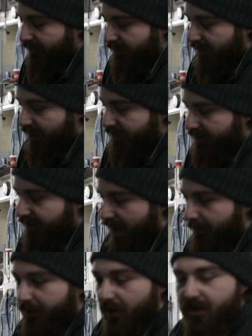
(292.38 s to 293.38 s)
really other than
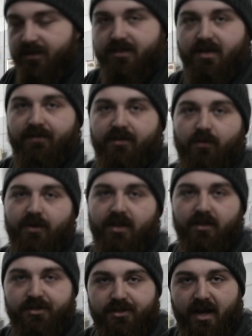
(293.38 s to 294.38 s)
that, probably just giving the
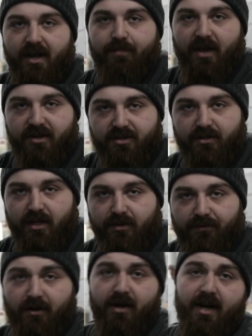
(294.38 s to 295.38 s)
wheel a shake, make sure that the
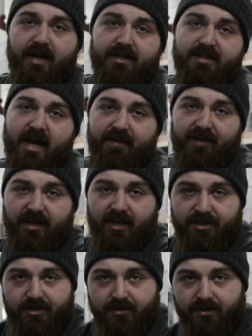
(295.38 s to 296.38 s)
front end doesn't have any
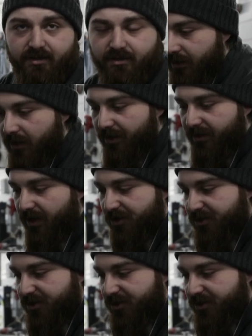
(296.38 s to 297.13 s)
issues. There's nothing that